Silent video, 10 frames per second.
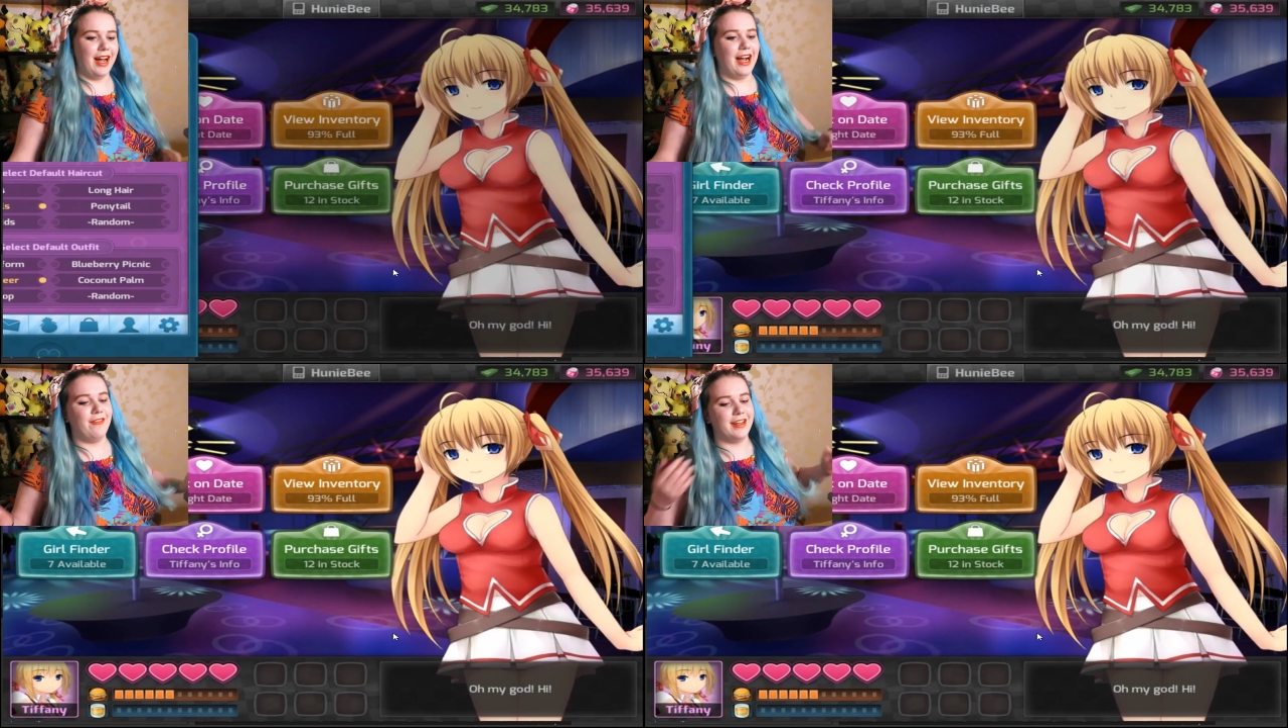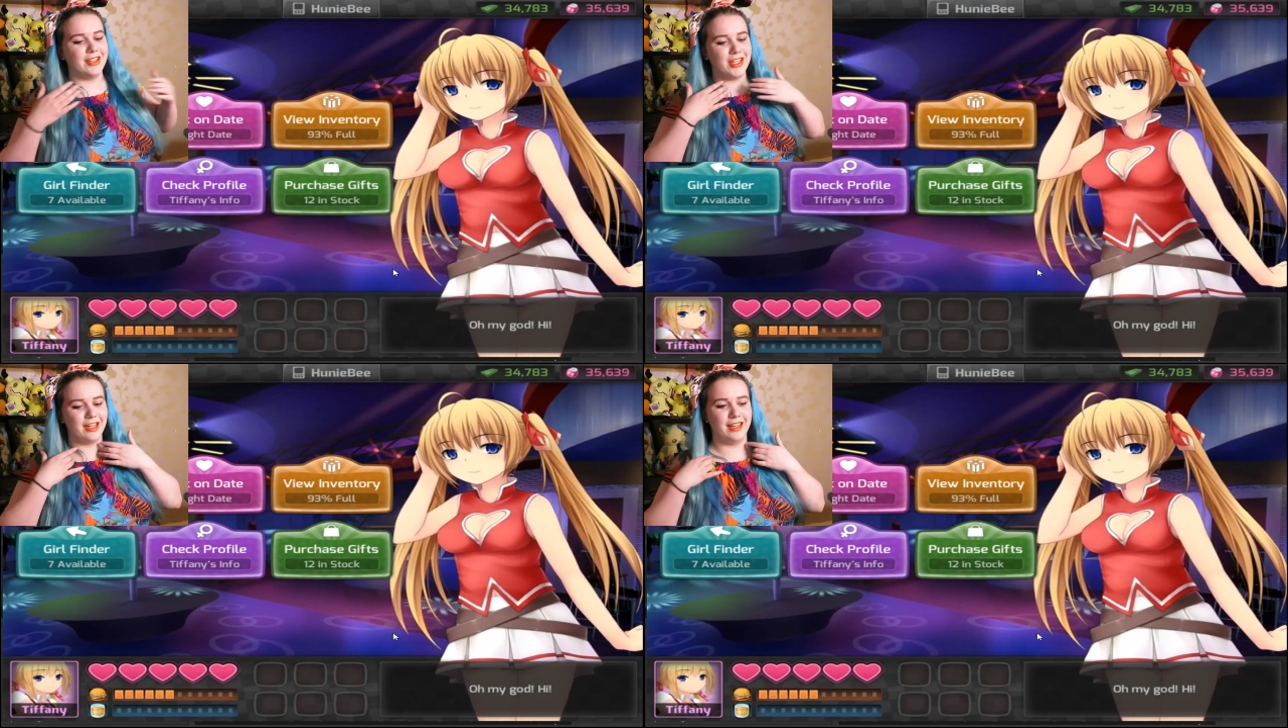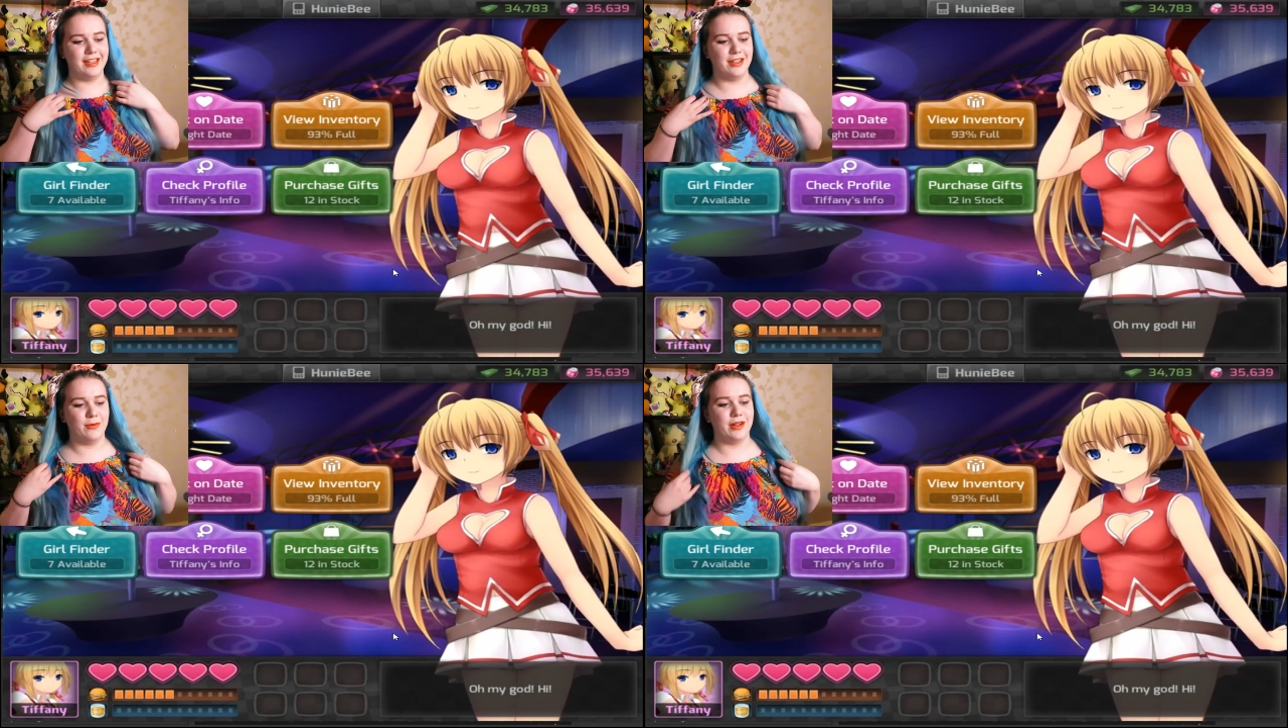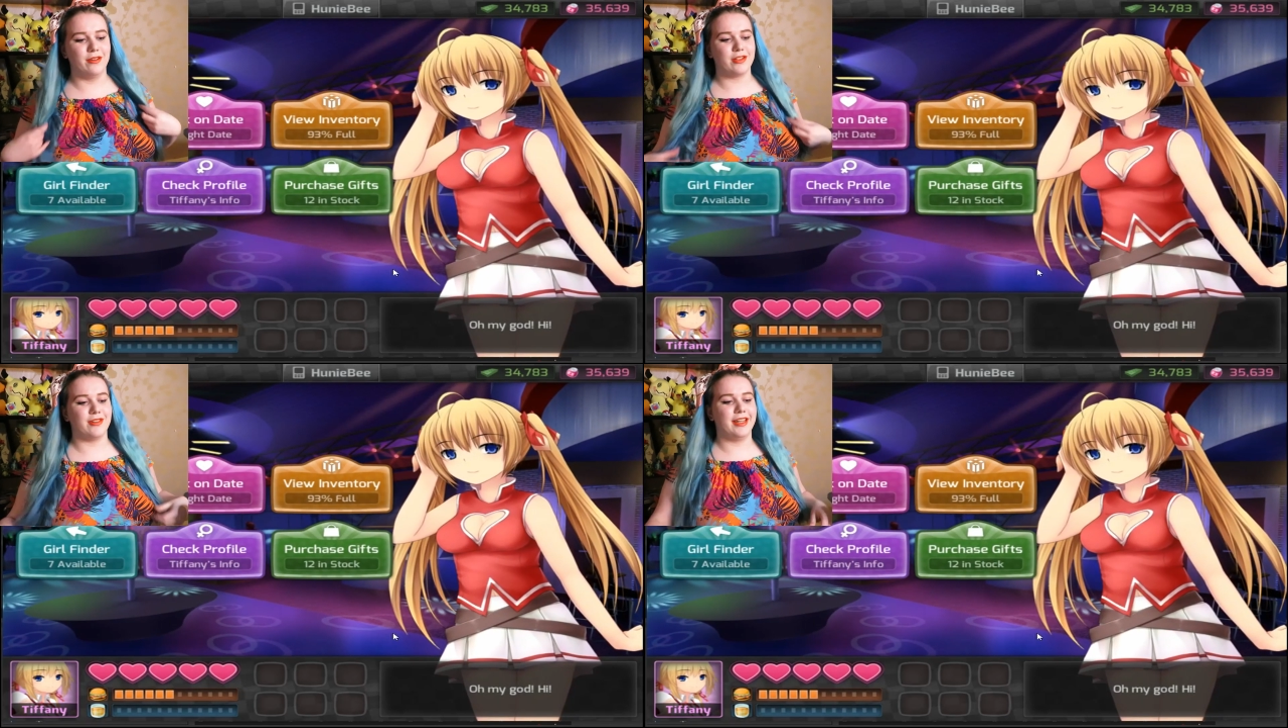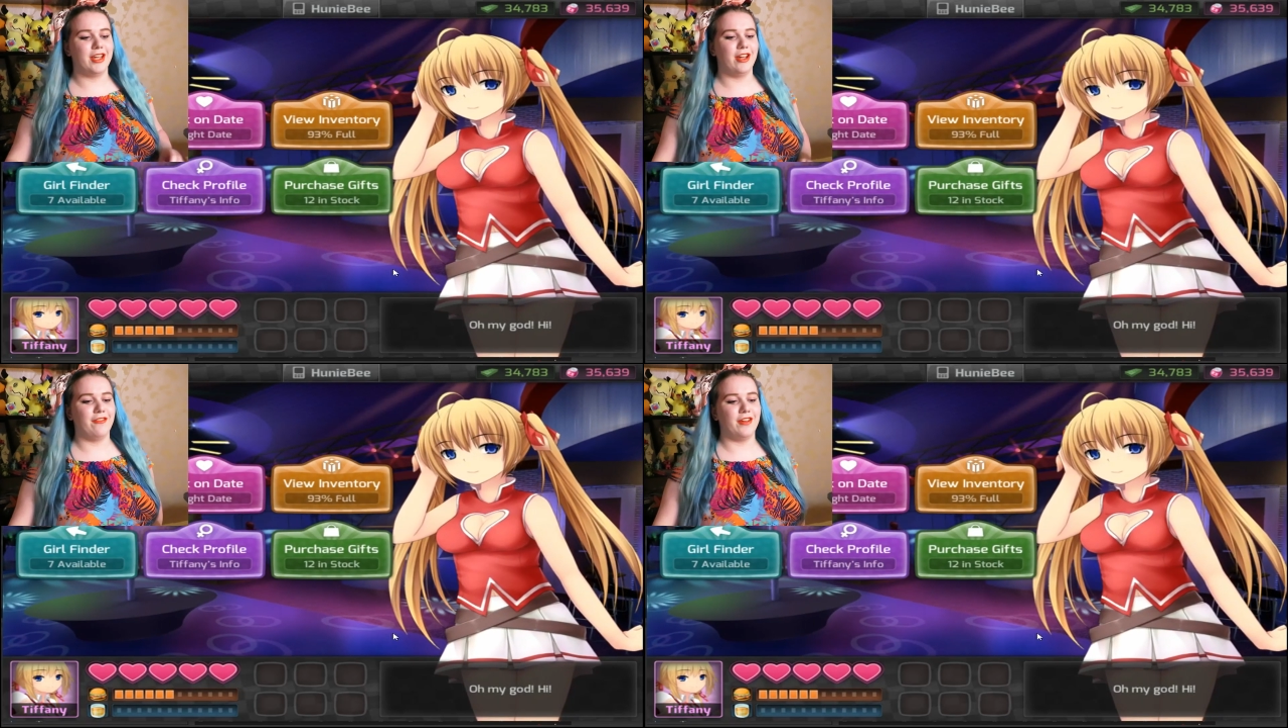I think the cheerleader one looks really
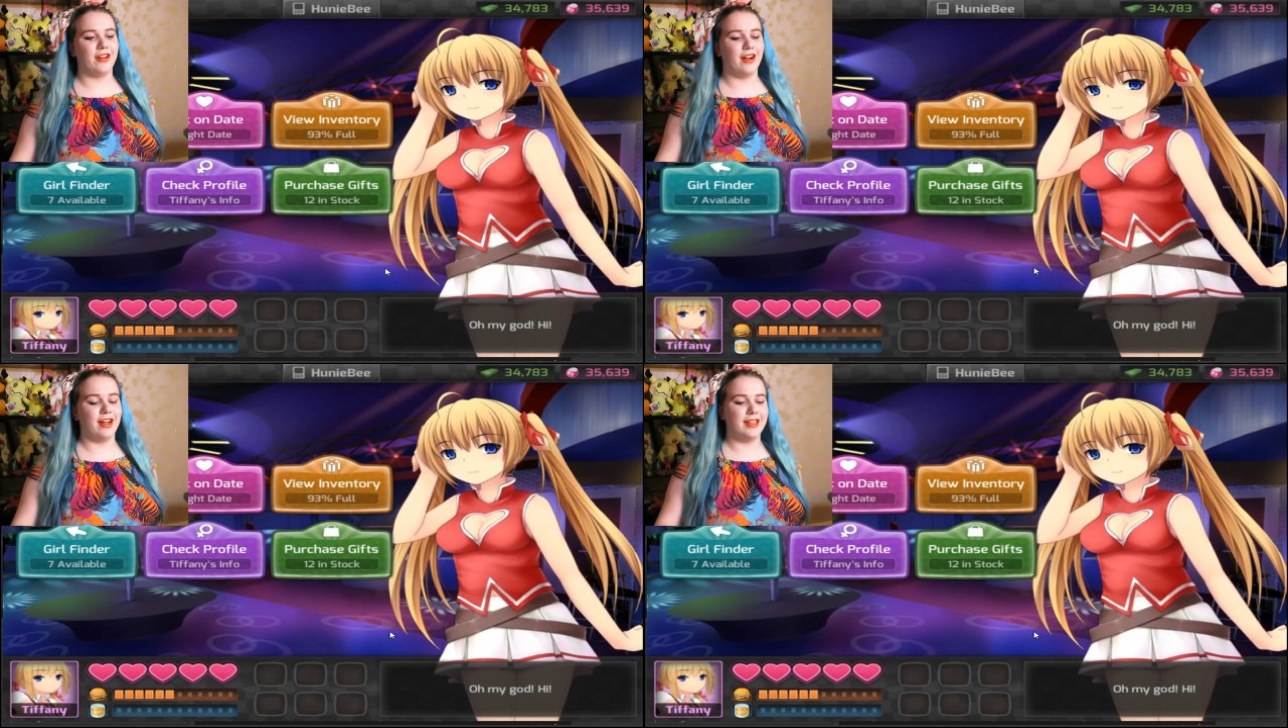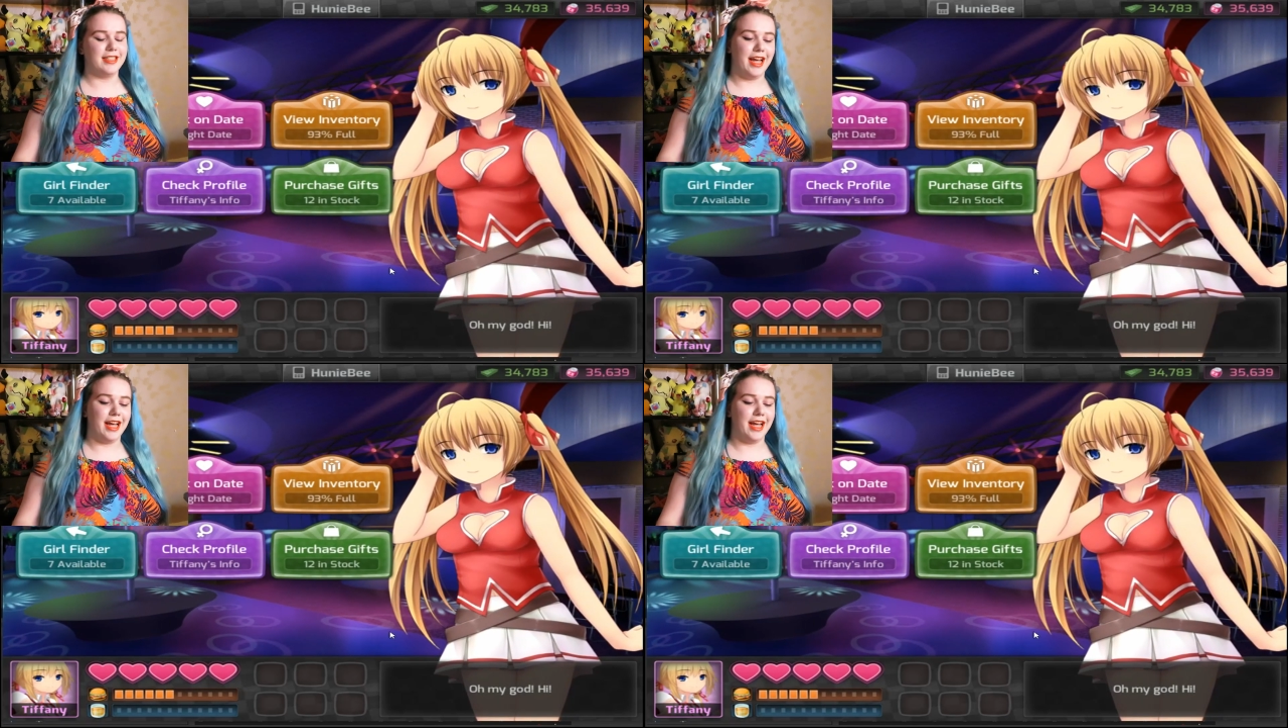cute for you guys,